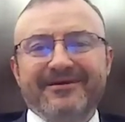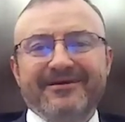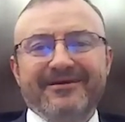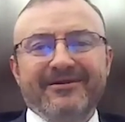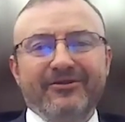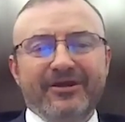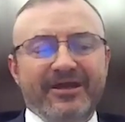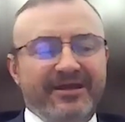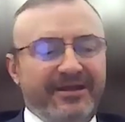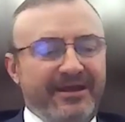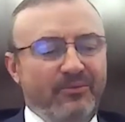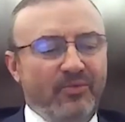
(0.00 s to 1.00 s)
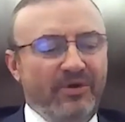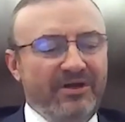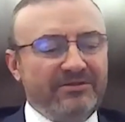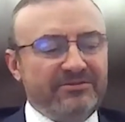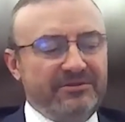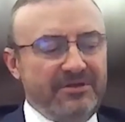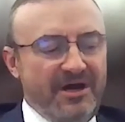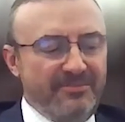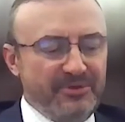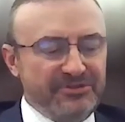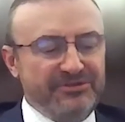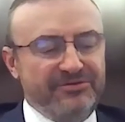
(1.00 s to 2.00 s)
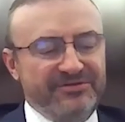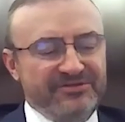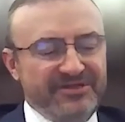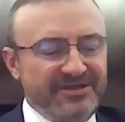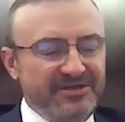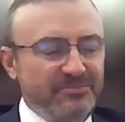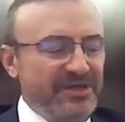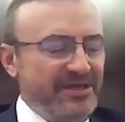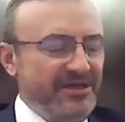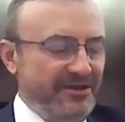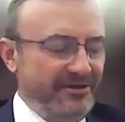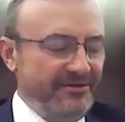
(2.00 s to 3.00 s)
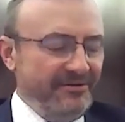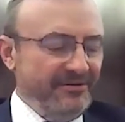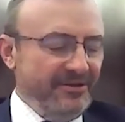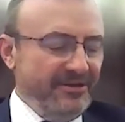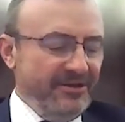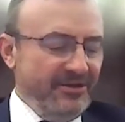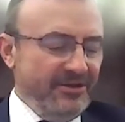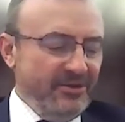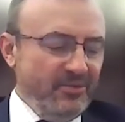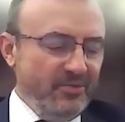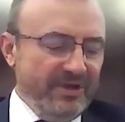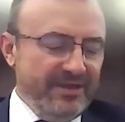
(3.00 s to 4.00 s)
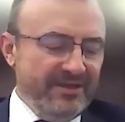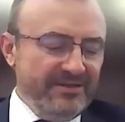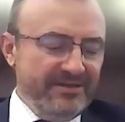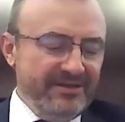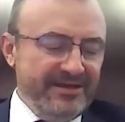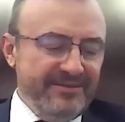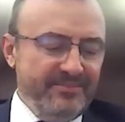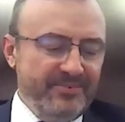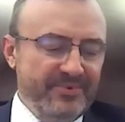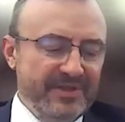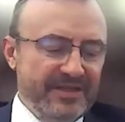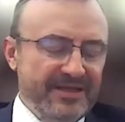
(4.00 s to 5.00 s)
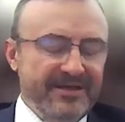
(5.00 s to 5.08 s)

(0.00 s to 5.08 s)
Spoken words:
looking at what opportunities that could be here, we ended up